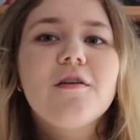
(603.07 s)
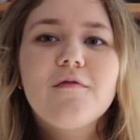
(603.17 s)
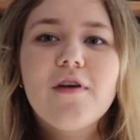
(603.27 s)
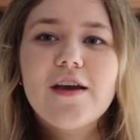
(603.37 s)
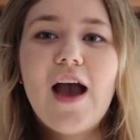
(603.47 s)

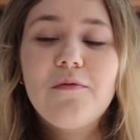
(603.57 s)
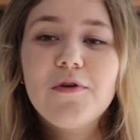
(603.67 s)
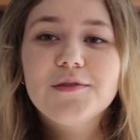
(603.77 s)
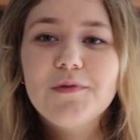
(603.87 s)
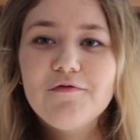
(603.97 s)
My camera
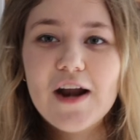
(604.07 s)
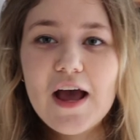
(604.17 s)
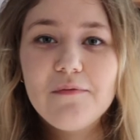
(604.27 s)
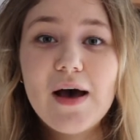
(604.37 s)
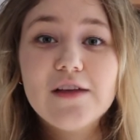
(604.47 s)
has been
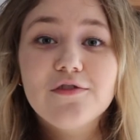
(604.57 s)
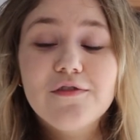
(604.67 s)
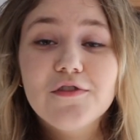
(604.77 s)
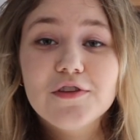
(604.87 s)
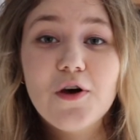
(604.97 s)
out of battery
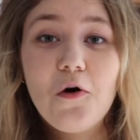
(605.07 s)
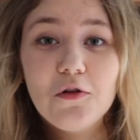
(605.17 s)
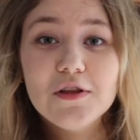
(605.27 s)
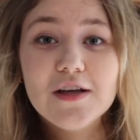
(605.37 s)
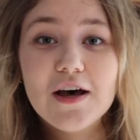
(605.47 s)
for this
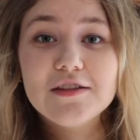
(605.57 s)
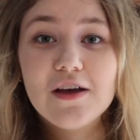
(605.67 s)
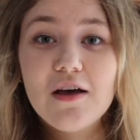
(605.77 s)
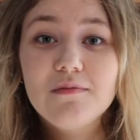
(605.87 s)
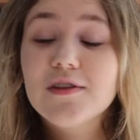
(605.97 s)
whole entire
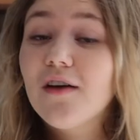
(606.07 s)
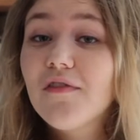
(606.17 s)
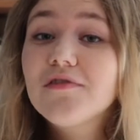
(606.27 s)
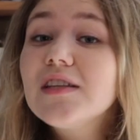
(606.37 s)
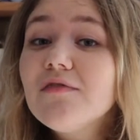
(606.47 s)
time, so if
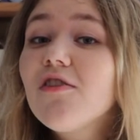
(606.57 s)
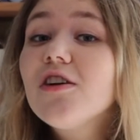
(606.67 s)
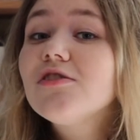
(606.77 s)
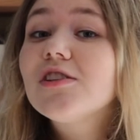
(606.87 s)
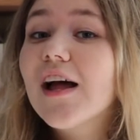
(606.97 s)
I've seemed
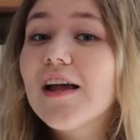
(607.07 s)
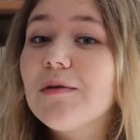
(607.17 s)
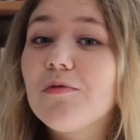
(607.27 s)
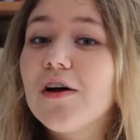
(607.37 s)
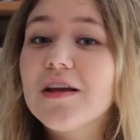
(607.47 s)
rushed at any
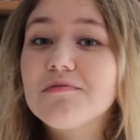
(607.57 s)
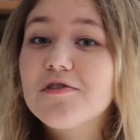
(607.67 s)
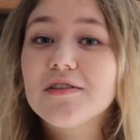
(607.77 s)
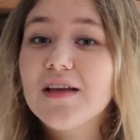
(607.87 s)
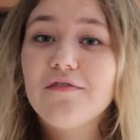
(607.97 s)
point it's
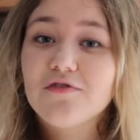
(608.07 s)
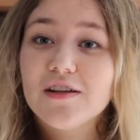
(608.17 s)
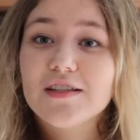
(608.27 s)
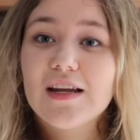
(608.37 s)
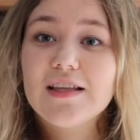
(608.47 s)
because I've
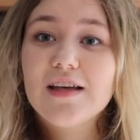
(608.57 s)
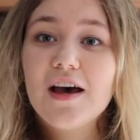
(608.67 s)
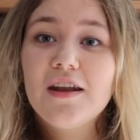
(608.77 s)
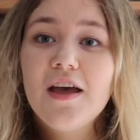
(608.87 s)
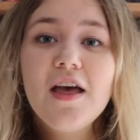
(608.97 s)
tried to get it
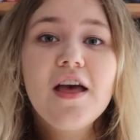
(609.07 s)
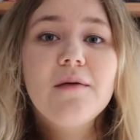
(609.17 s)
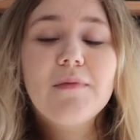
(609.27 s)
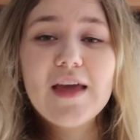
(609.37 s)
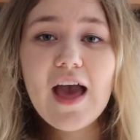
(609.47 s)
done.
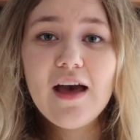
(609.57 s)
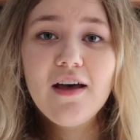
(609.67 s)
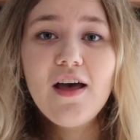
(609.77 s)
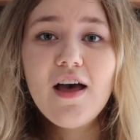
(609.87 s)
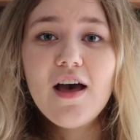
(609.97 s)
But yeah,
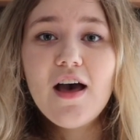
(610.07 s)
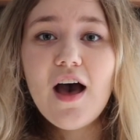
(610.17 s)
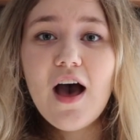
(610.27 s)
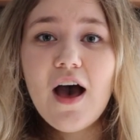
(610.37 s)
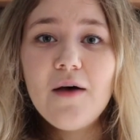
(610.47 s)

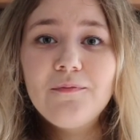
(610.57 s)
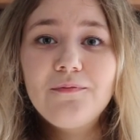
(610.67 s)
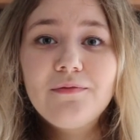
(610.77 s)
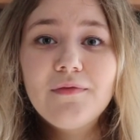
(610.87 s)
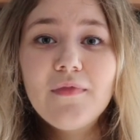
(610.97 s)

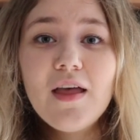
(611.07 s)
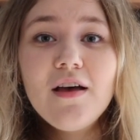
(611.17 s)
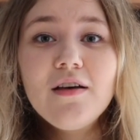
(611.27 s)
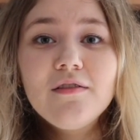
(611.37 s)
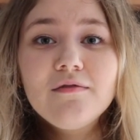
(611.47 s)

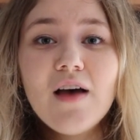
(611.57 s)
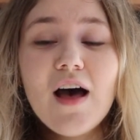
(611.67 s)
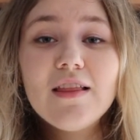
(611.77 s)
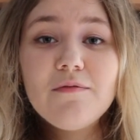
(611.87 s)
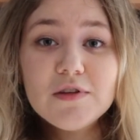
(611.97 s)

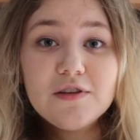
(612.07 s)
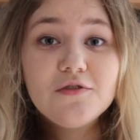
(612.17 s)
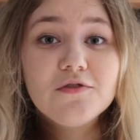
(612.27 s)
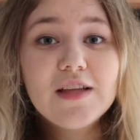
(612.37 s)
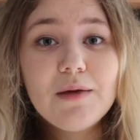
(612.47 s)
I'll leave my
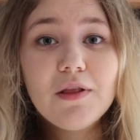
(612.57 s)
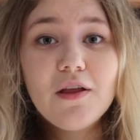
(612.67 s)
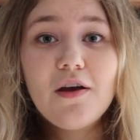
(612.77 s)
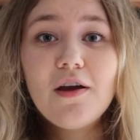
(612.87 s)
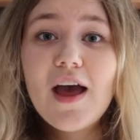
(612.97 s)
socials down
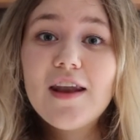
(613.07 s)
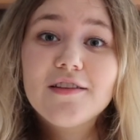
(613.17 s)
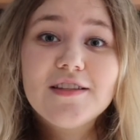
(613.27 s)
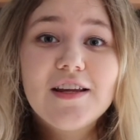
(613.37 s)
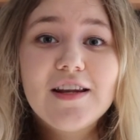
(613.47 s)
below and I'll
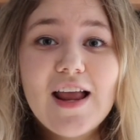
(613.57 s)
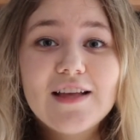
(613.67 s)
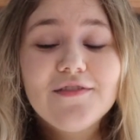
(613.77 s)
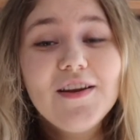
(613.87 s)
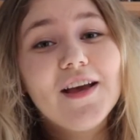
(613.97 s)
see you in the
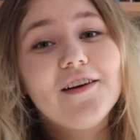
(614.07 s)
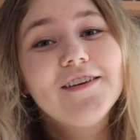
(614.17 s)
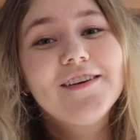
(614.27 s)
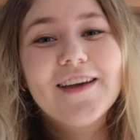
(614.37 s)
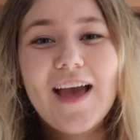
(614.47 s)
next video.
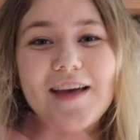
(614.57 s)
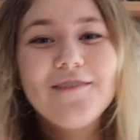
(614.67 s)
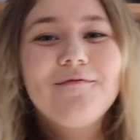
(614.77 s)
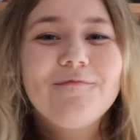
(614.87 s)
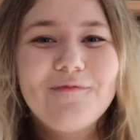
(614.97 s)
Okay,
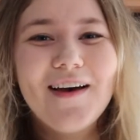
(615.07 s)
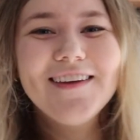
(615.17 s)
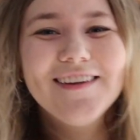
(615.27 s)
bye!